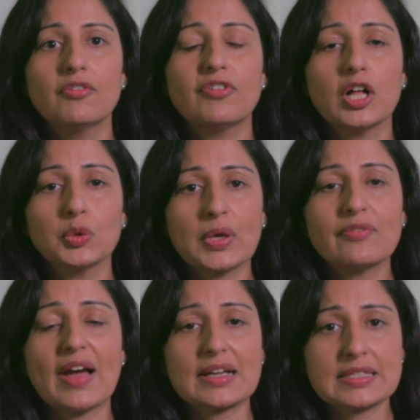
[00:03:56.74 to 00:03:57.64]
following
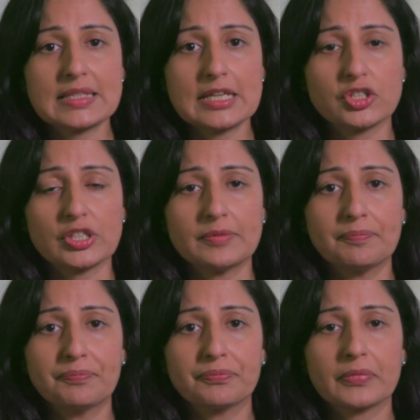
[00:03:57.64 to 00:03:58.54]
vaccination.
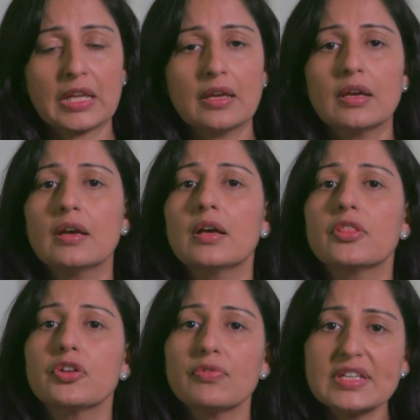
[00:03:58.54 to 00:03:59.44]

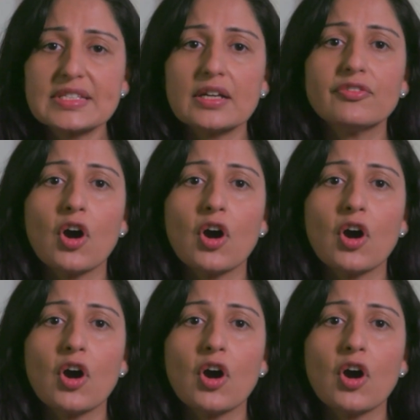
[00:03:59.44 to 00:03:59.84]
The risk of